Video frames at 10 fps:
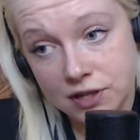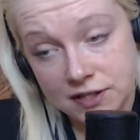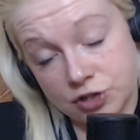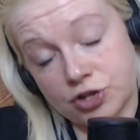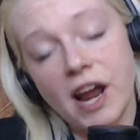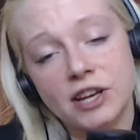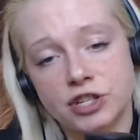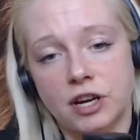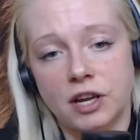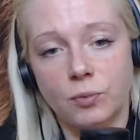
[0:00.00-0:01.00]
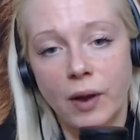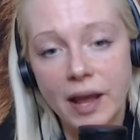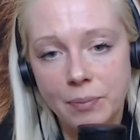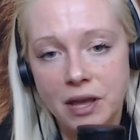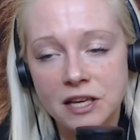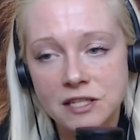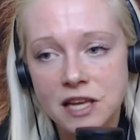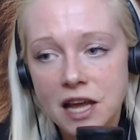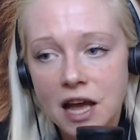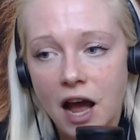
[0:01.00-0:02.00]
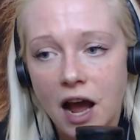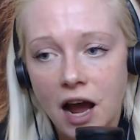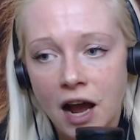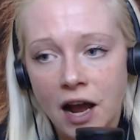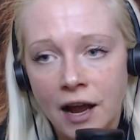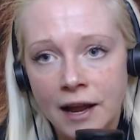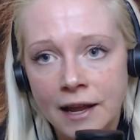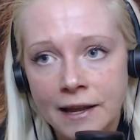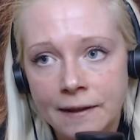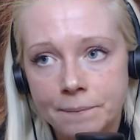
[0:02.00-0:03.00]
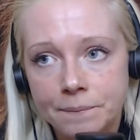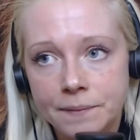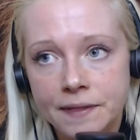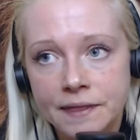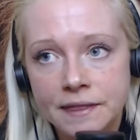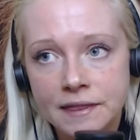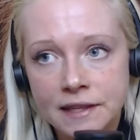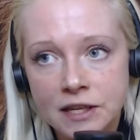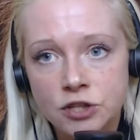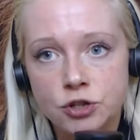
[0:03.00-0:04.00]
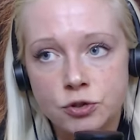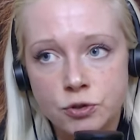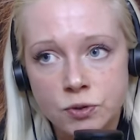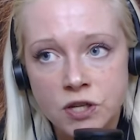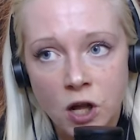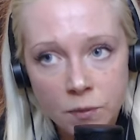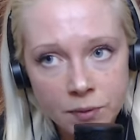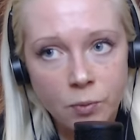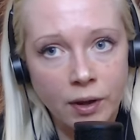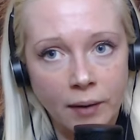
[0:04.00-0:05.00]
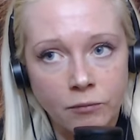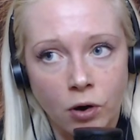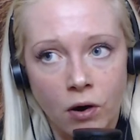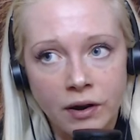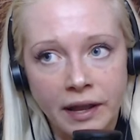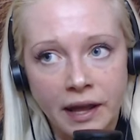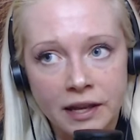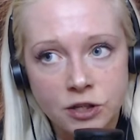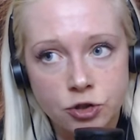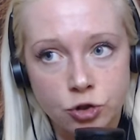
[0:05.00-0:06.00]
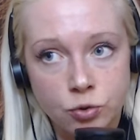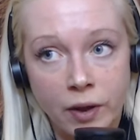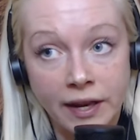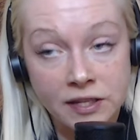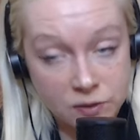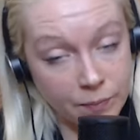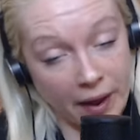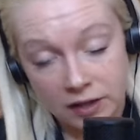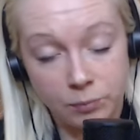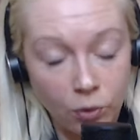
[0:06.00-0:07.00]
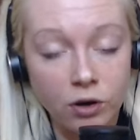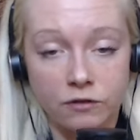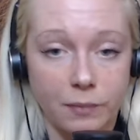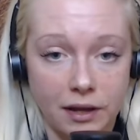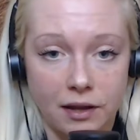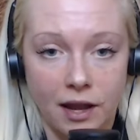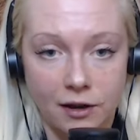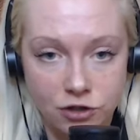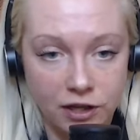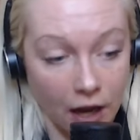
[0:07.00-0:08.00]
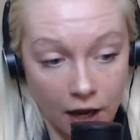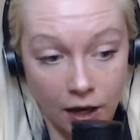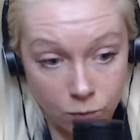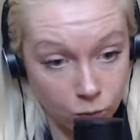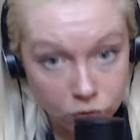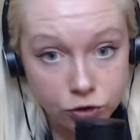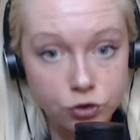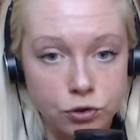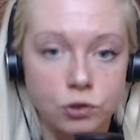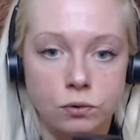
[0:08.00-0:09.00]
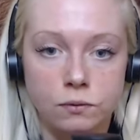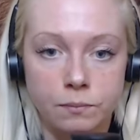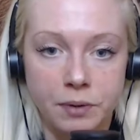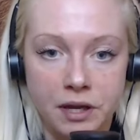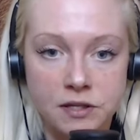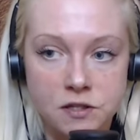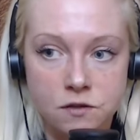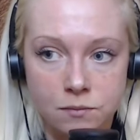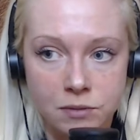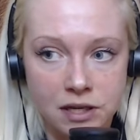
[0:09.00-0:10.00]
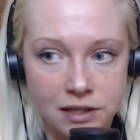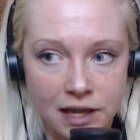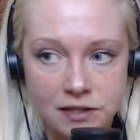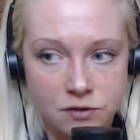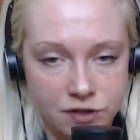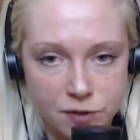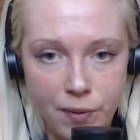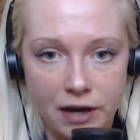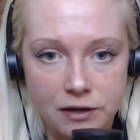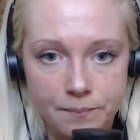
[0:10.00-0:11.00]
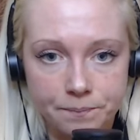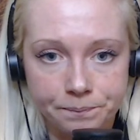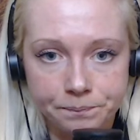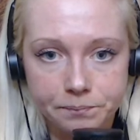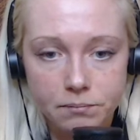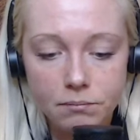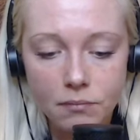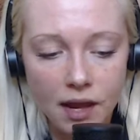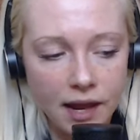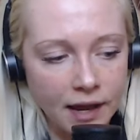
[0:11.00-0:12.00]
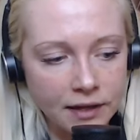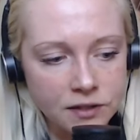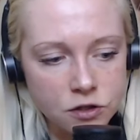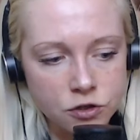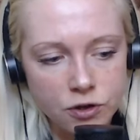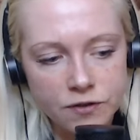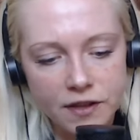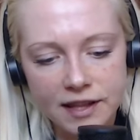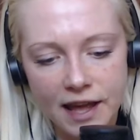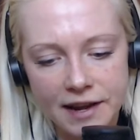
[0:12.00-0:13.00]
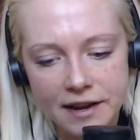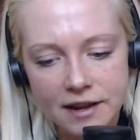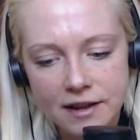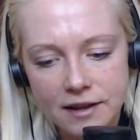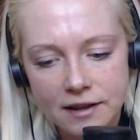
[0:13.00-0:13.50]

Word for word: it's a tragedy in a way because I need you to tell me when I'm wrong and I need you to expect more of me. Actually, I want you to, because to me, that's respect. And do you think that,